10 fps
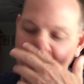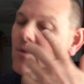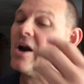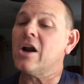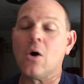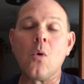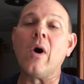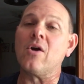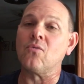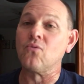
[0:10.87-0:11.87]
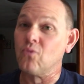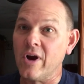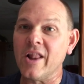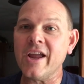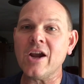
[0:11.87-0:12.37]
you want to know what
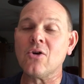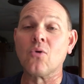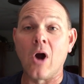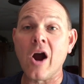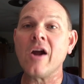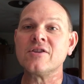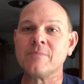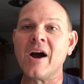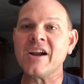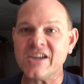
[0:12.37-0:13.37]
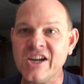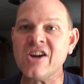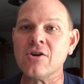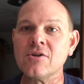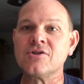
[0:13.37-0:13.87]
really grinds my
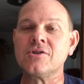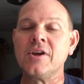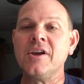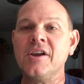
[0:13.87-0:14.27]
gears